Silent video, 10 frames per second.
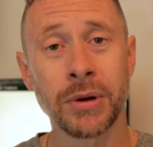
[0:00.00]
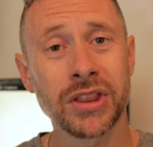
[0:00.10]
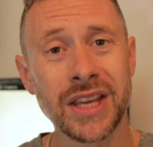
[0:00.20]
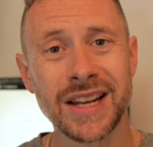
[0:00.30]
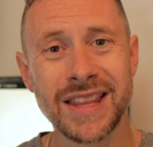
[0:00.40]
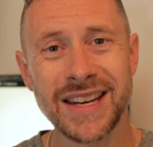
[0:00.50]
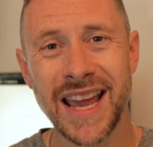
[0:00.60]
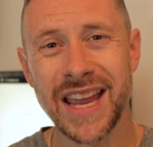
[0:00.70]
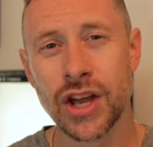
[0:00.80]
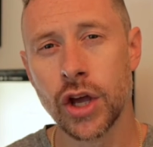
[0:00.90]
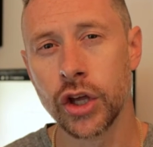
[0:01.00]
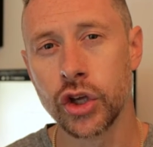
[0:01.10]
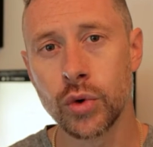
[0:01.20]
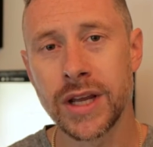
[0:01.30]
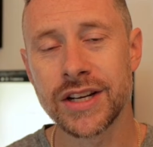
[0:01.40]
But at the end of the day,
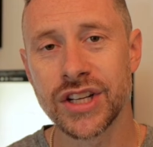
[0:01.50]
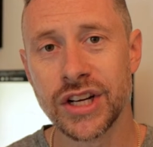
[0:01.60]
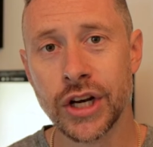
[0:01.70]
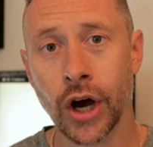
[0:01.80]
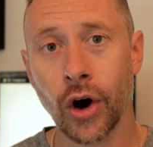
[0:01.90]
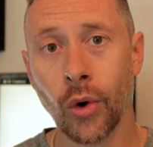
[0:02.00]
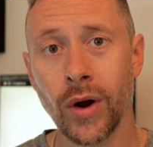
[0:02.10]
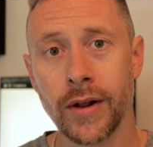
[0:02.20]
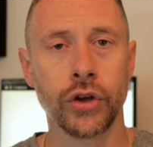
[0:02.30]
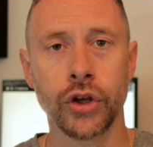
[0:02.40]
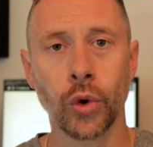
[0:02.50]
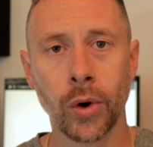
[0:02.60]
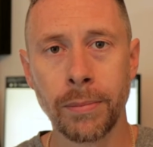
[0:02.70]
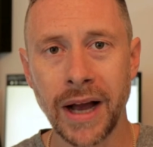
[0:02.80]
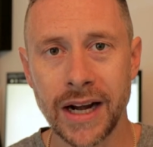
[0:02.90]
you need to know
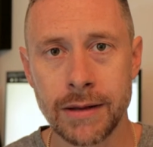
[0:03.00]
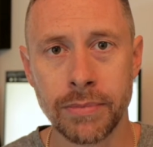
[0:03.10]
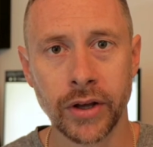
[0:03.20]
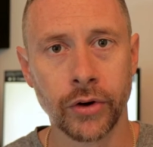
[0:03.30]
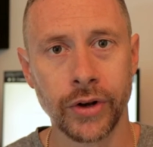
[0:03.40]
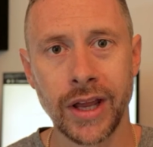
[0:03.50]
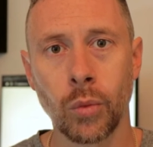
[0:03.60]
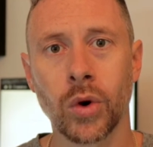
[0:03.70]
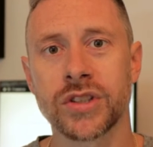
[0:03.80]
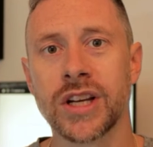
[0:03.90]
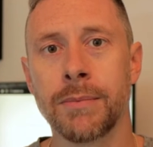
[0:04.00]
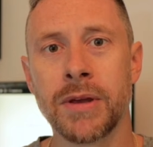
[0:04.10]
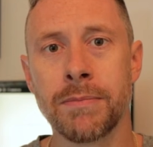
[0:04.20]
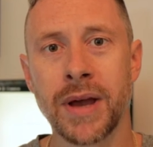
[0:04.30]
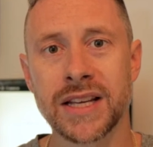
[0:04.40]
your body build and what's gonna
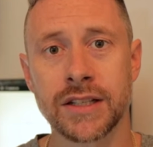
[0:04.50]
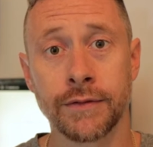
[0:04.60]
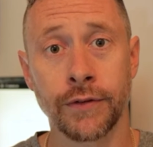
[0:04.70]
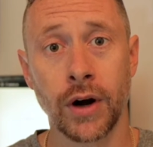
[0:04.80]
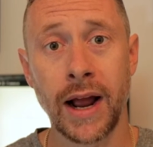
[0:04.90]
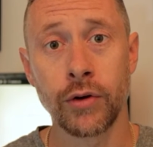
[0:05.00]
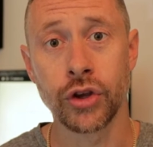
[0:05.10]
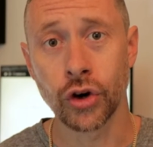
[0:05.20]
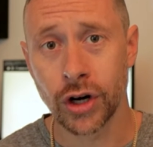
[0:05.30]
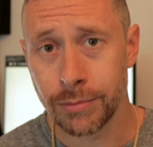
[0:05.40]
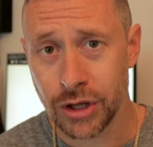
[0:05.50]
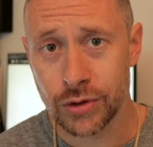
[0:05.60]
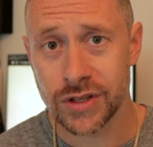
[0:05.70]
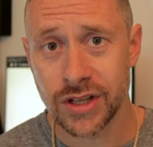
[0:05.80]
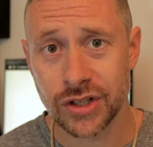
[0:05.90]
be best for how you're gonna be
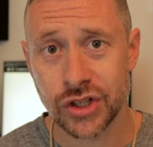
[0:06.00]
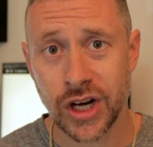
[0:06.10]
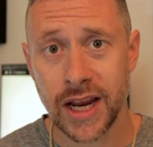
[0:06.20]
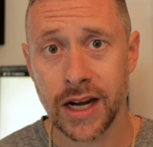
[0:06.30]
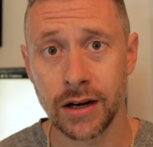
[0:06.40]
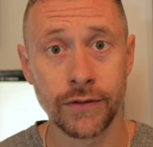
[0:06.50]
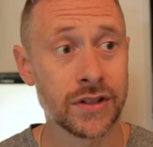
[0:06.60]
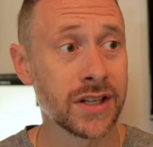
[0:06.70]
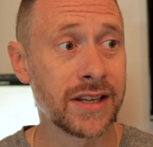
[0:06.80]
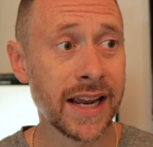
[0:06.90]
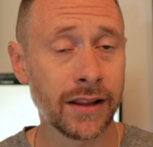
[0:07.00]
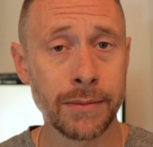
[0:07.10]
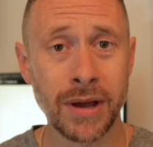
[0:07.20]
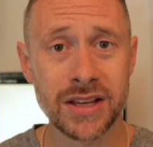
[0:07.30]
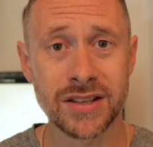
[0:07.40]
using this chain. If it's a daily
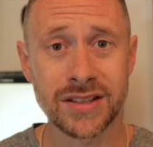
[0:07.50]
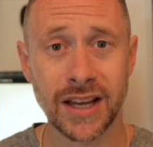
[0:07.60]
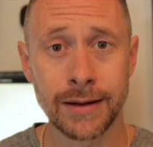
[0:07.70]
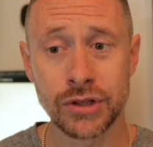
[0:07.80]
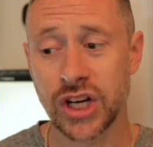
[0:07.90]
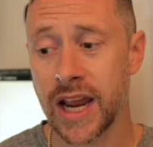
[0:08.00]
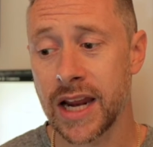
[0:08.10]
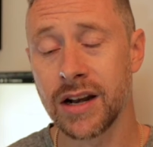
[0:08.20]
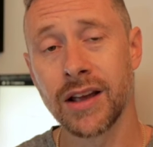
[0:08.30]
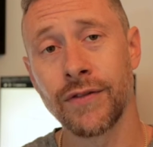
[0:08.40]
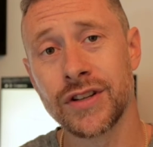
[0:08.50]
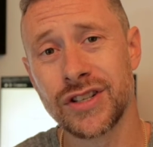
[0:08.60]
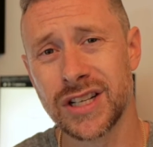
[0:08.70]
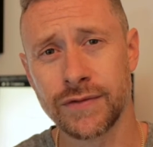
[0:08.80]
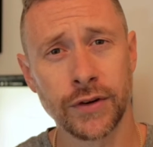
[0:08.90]
basis type chain, if it's
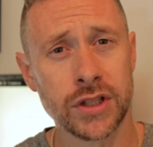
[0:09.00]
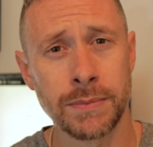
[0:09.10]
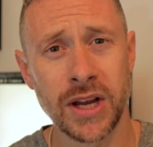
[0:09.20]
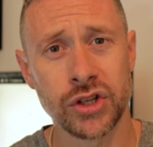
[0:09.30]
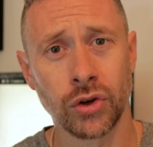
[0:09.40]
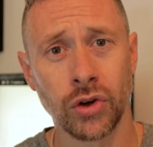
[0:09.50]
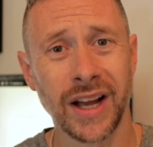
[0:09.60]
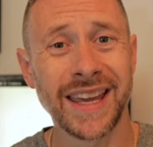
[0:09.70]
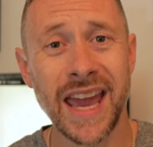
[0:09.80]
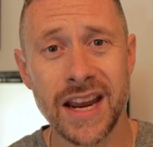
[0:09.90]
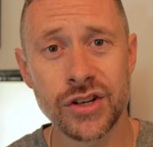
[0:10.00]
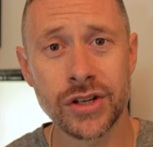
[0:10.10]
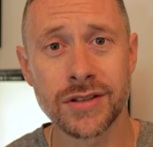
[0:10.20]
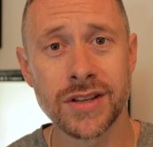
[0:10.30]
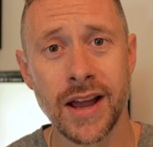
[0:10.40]
just for special
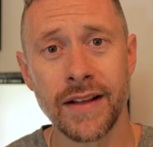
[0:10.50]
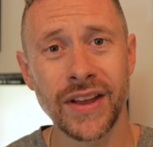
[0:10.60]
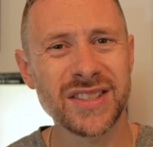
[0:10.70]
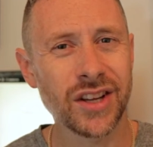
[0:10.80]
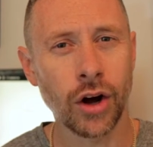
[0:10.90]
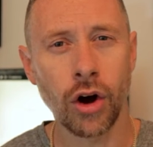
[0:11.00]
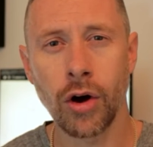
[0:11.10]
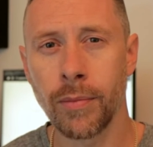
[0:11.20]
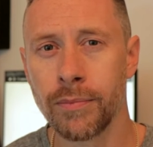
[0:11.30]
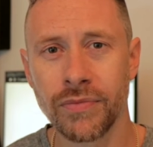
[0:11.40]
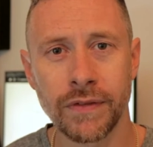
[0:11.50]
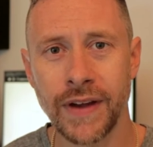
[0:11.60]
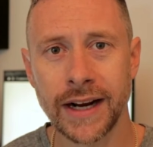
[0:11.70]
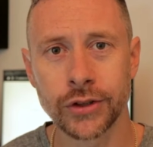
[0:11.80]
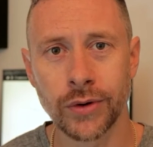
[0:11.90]
occasions, that's gonna all
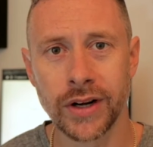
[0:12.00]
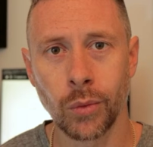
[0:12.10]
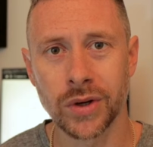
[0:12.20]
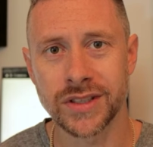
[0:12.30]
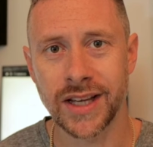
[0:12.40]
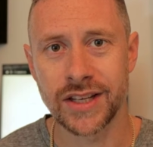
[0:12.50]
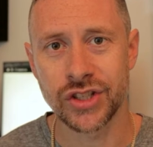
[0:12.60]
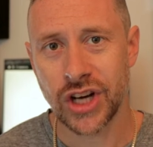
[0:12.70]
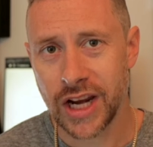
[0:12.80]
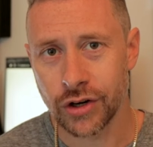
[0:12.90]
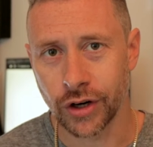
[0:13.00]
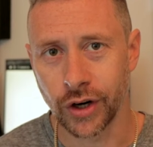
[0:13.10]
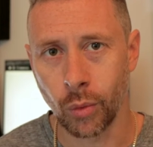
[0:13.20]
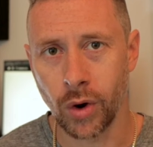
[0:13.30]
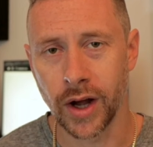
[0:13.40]
factor into what size chain you're
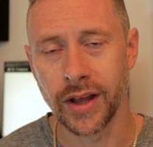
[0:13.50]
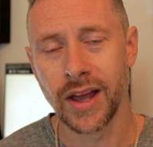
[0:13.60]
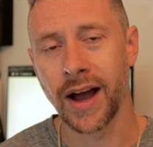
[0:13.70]
gonna want.